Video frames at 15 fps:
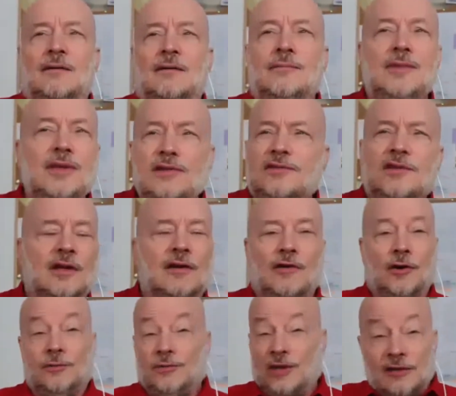music
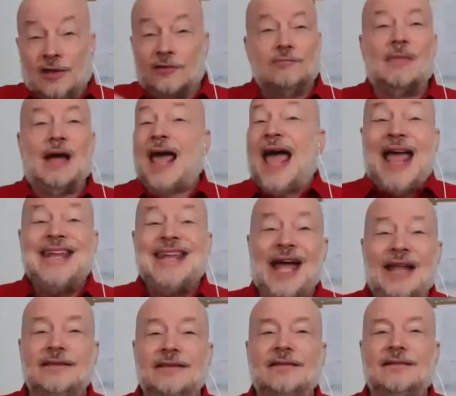groups, it doesn't matter. Any
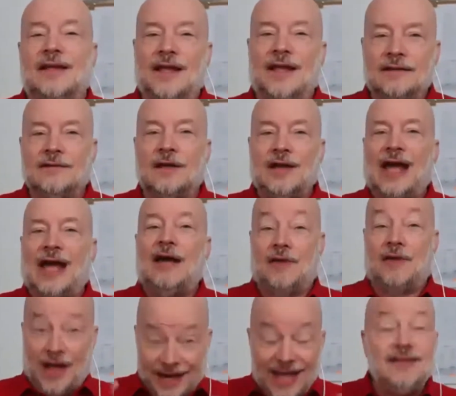entity is going to
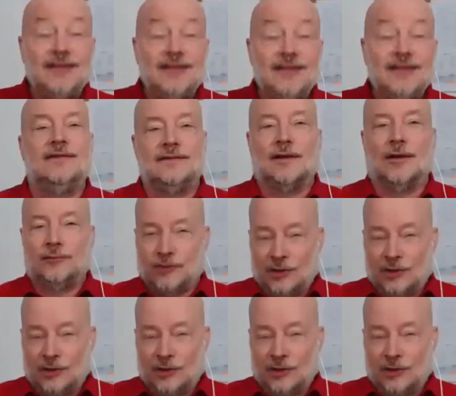have an entity SERP,